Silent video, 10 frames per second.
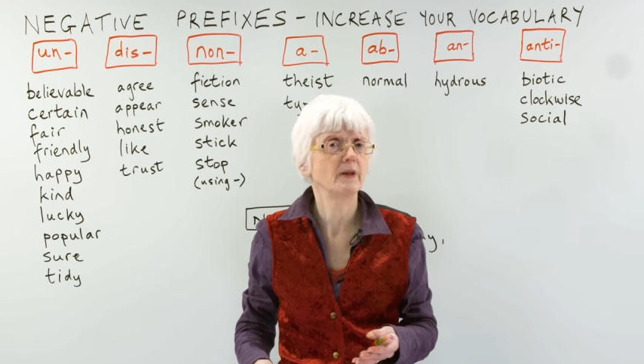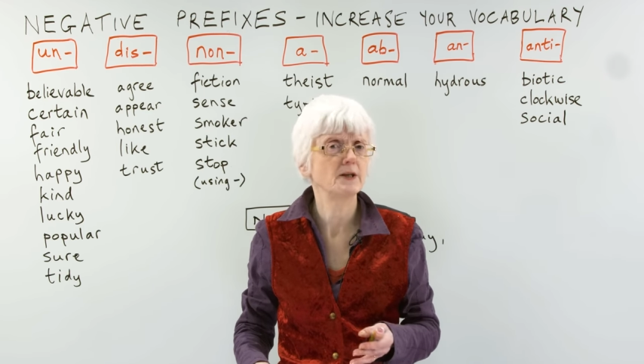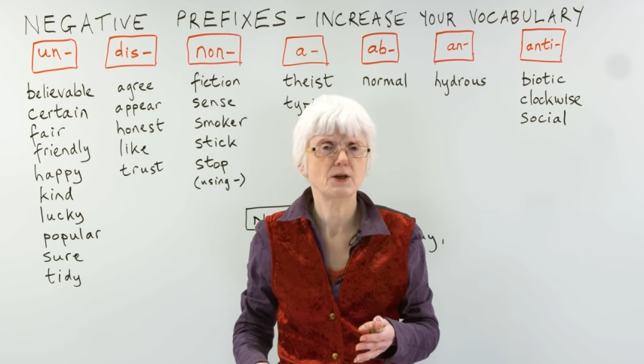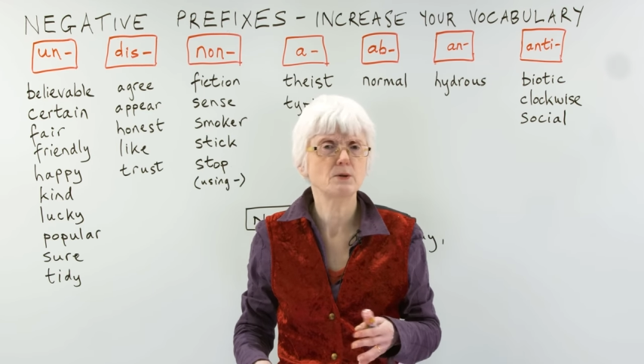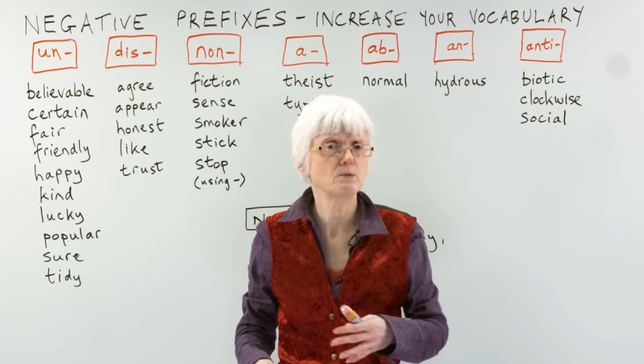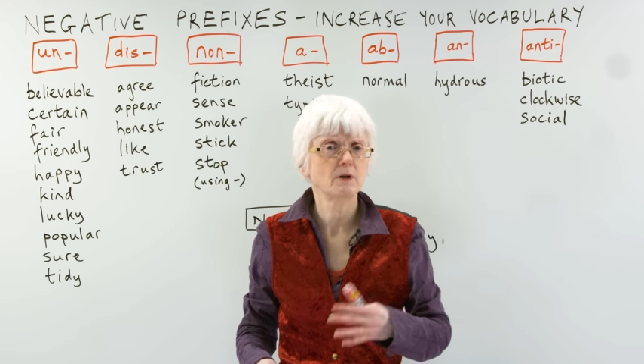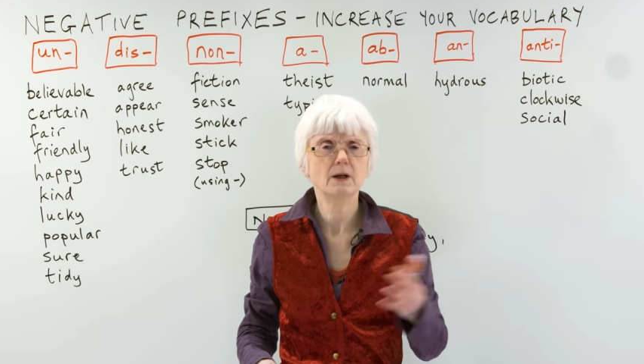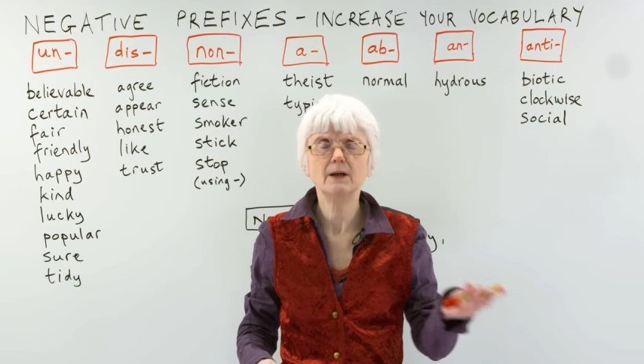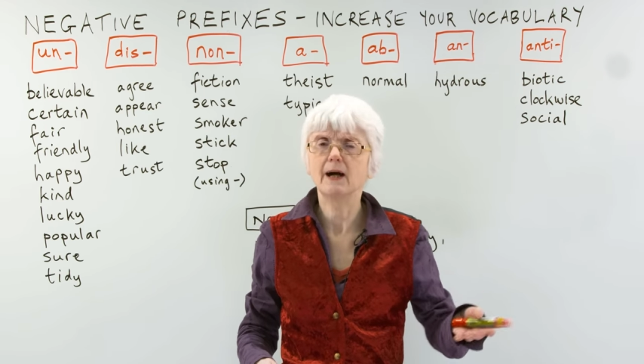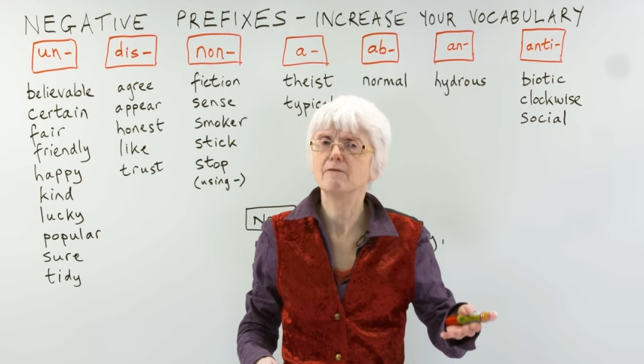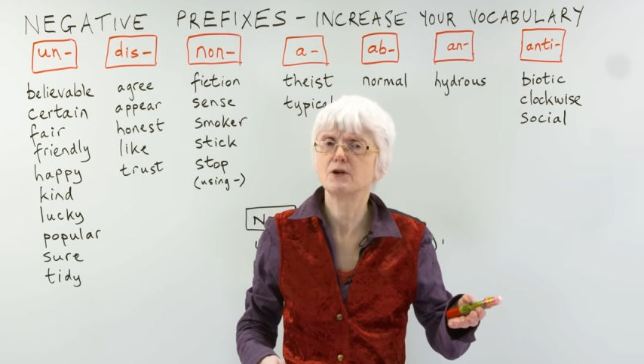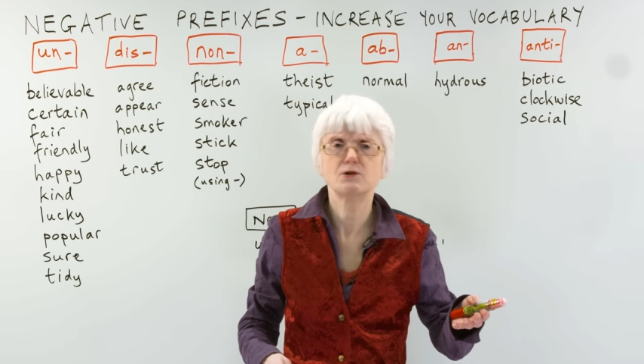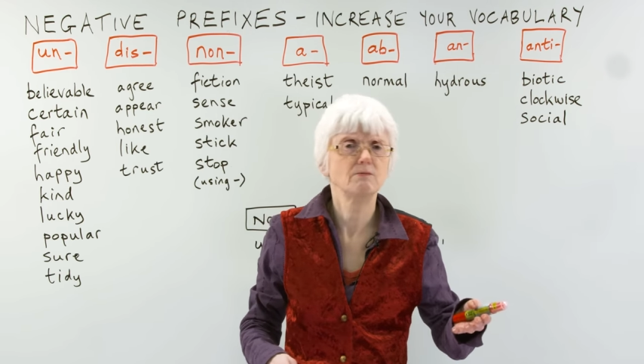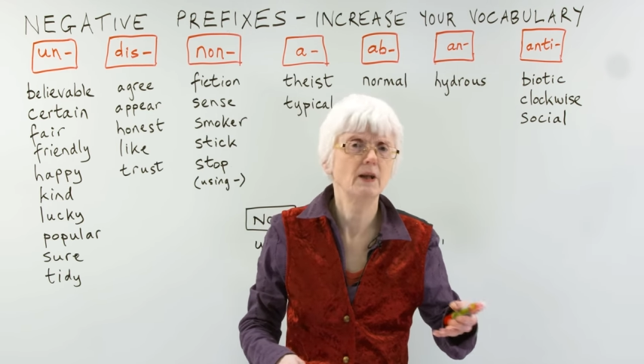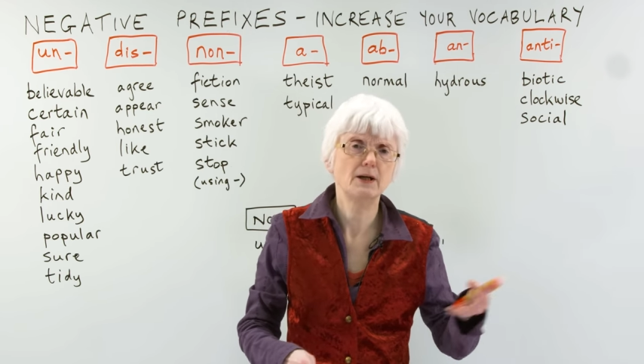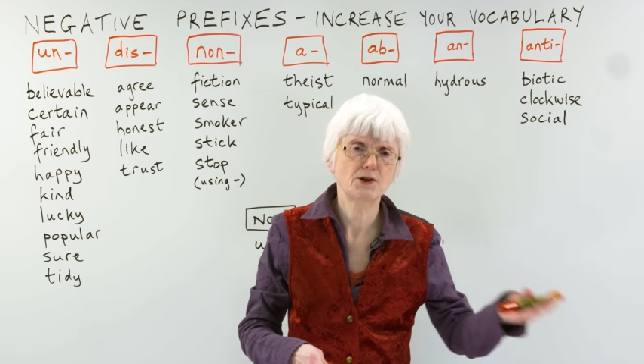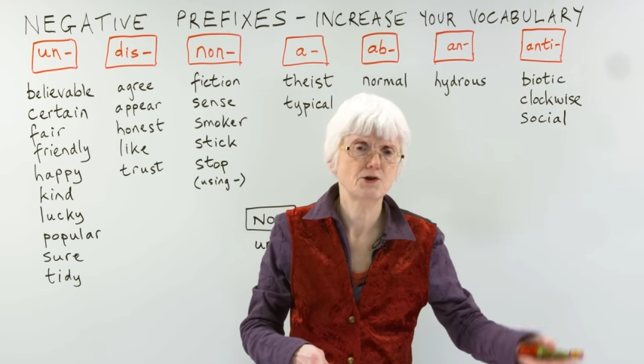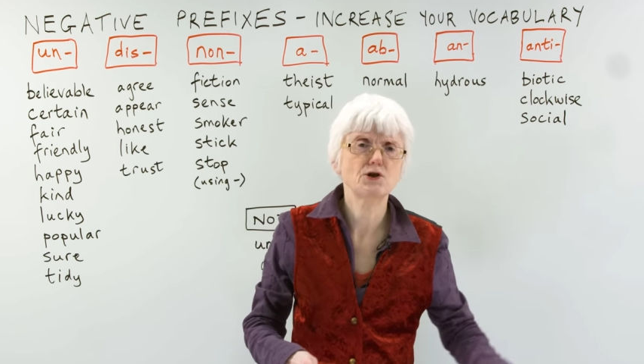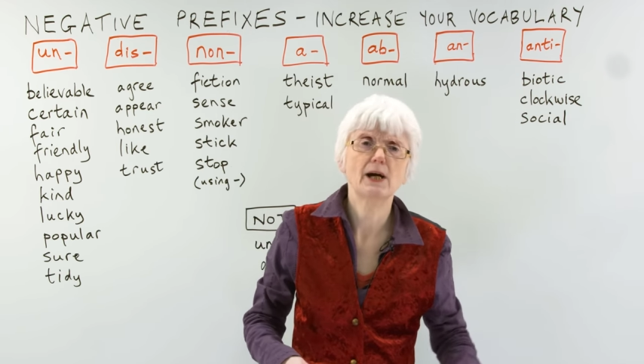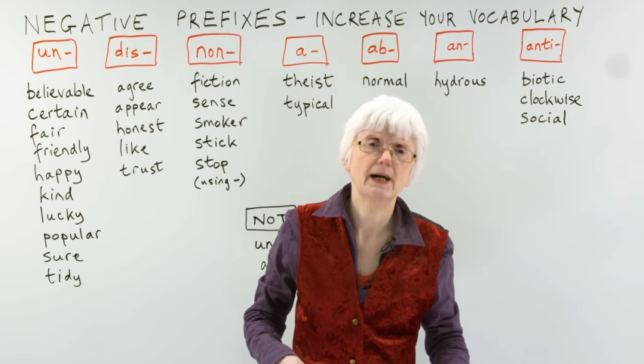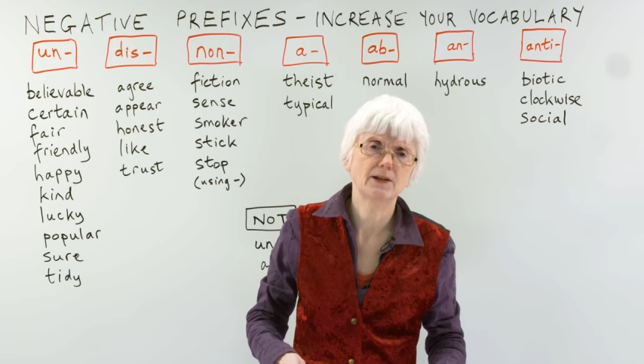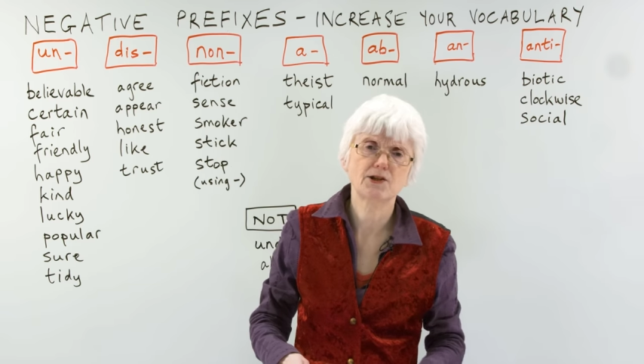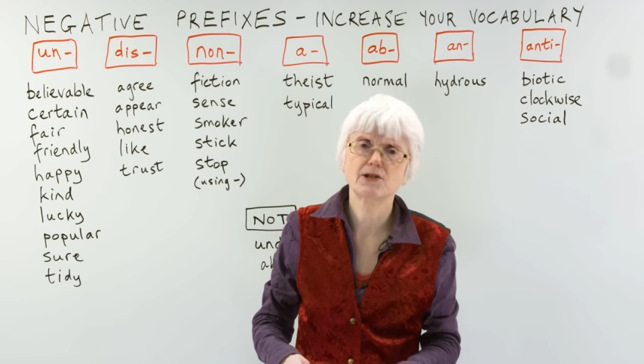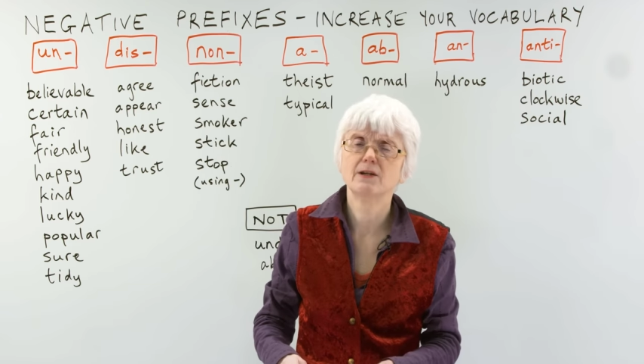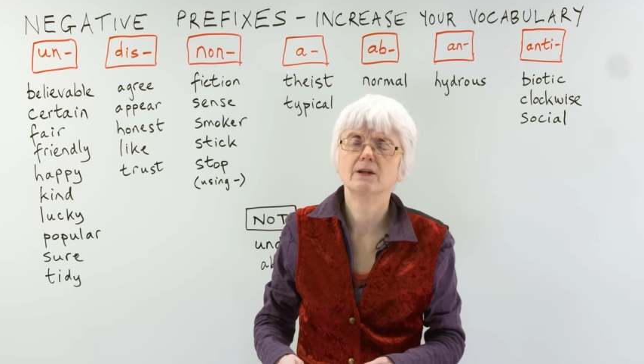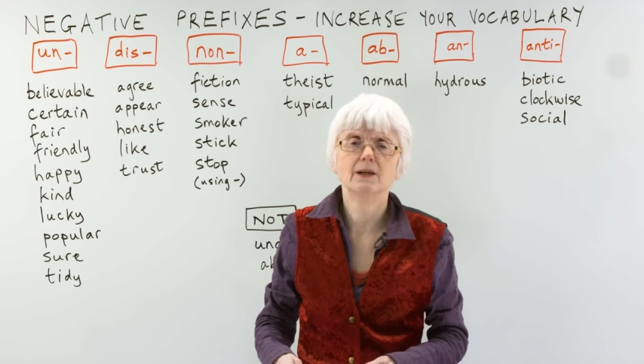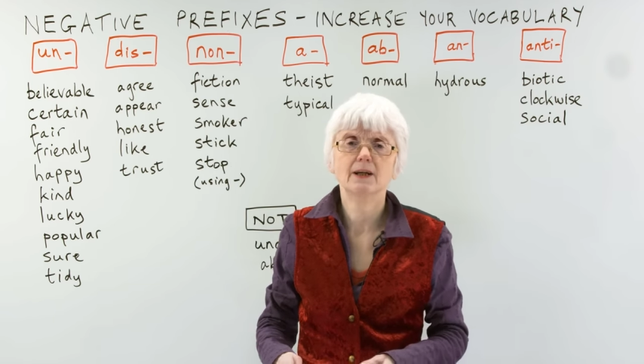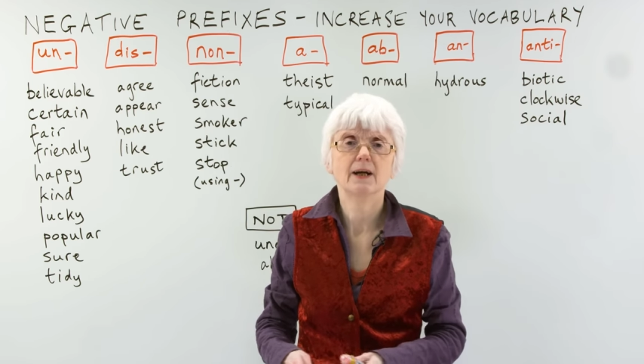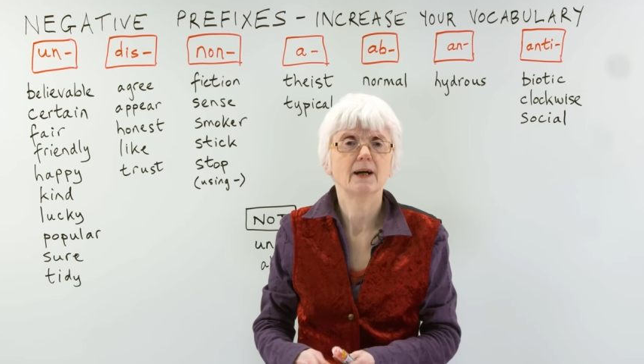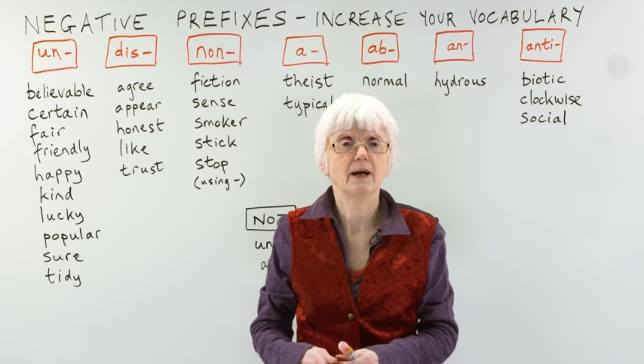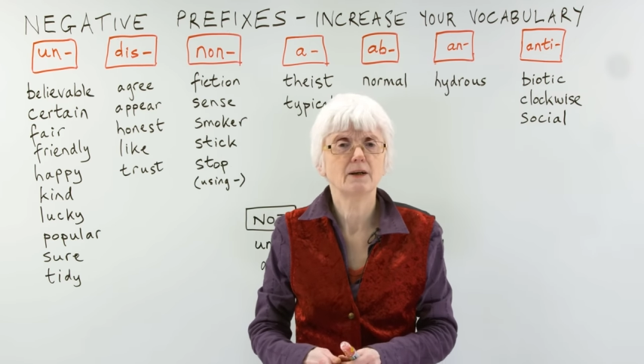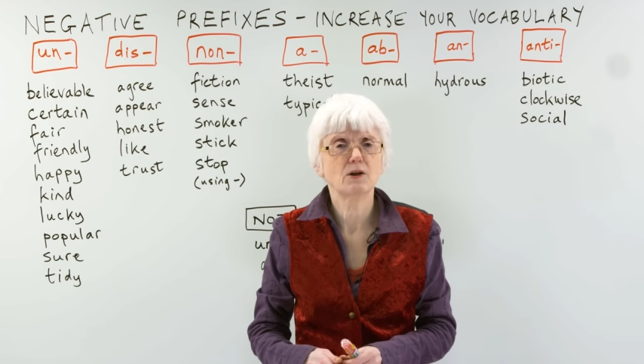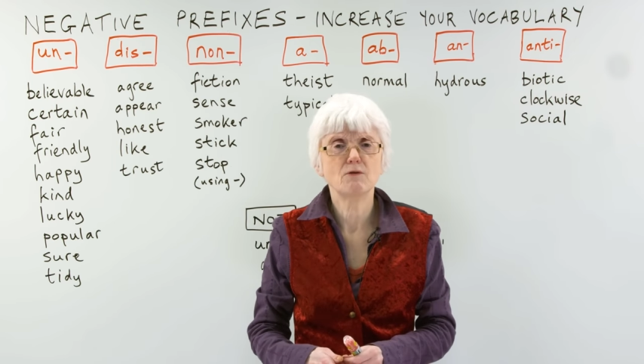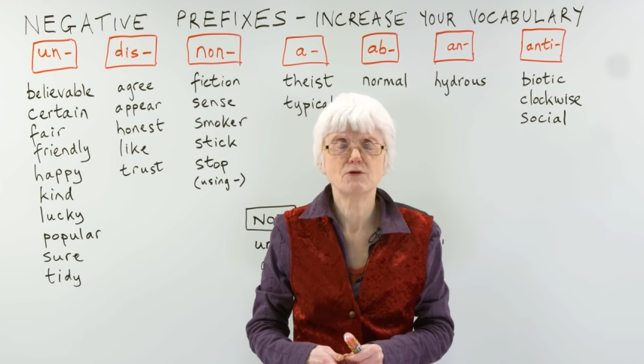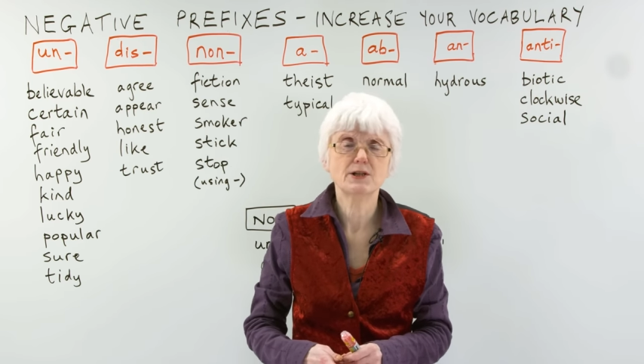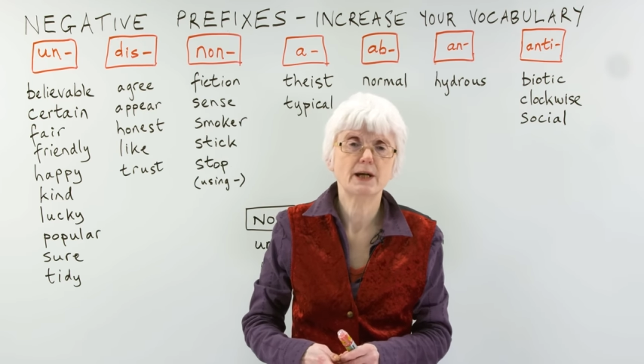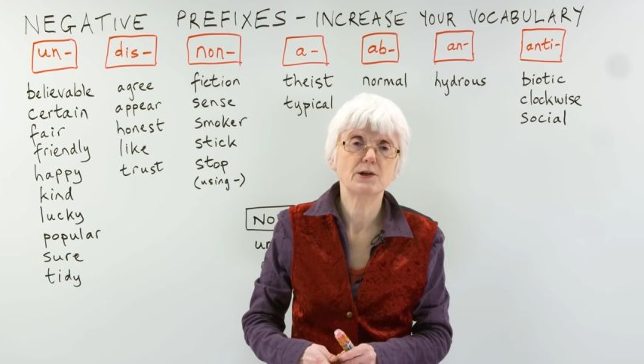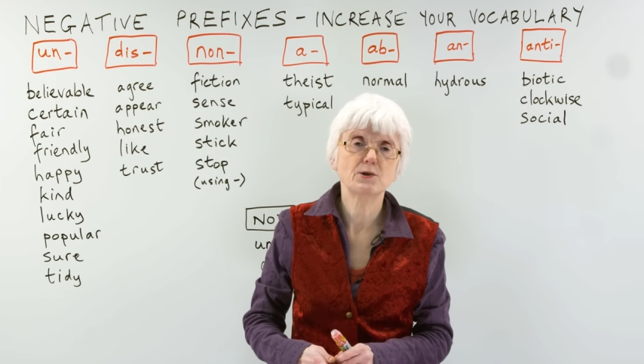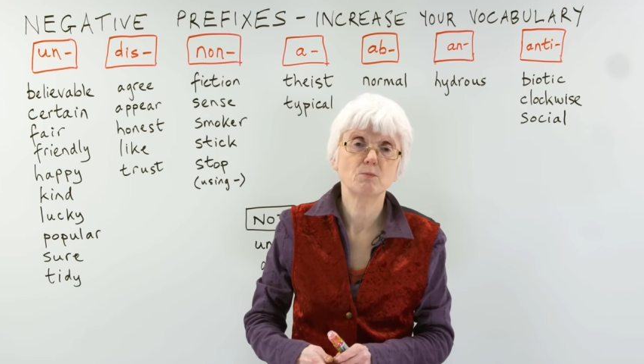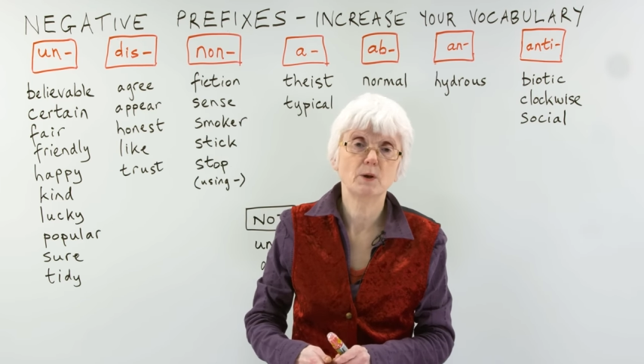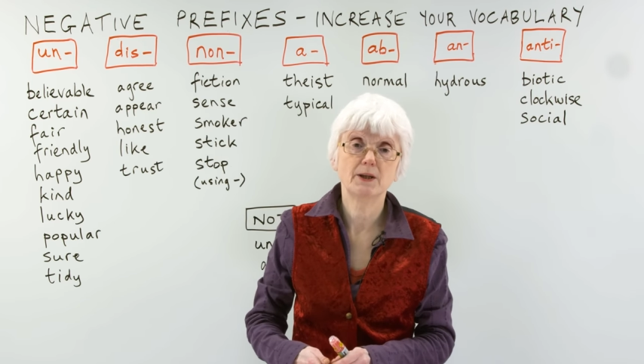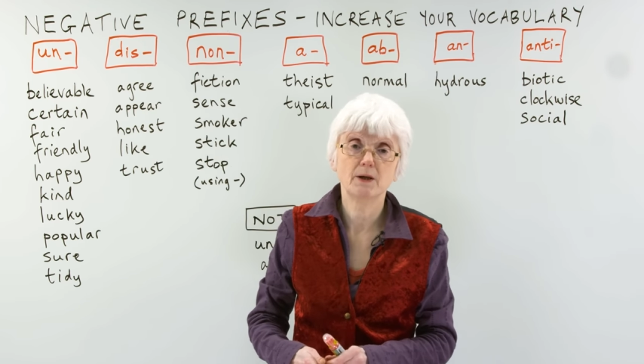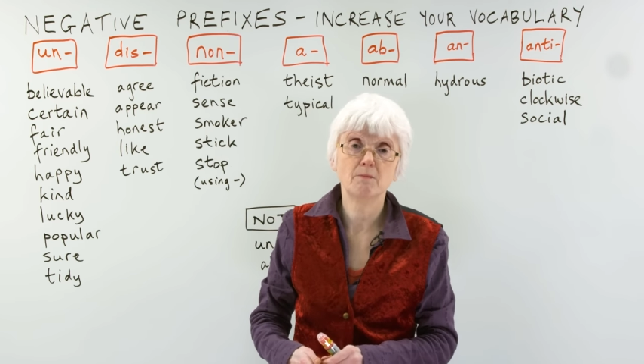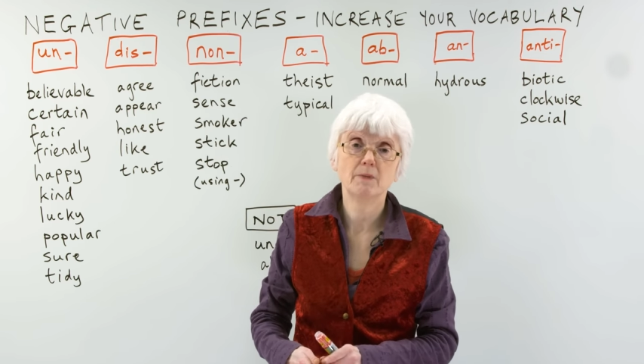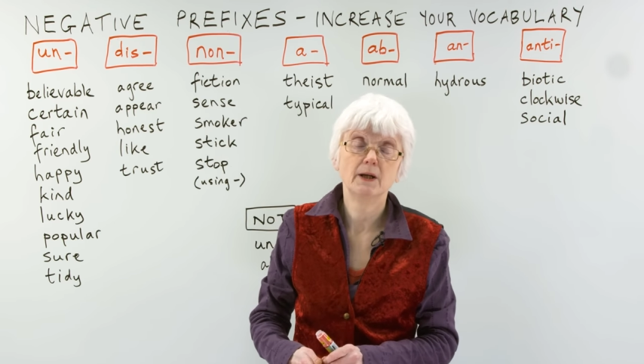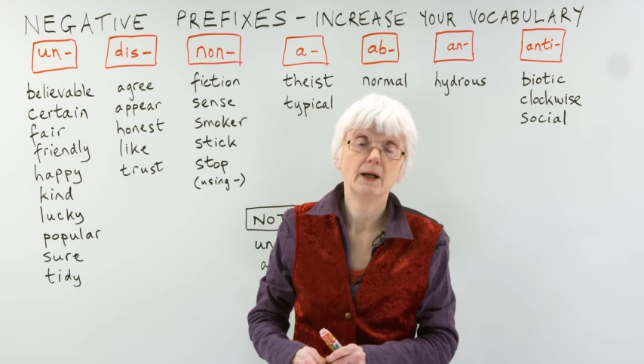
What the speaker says: they don't have a nice chat, a conversation with them,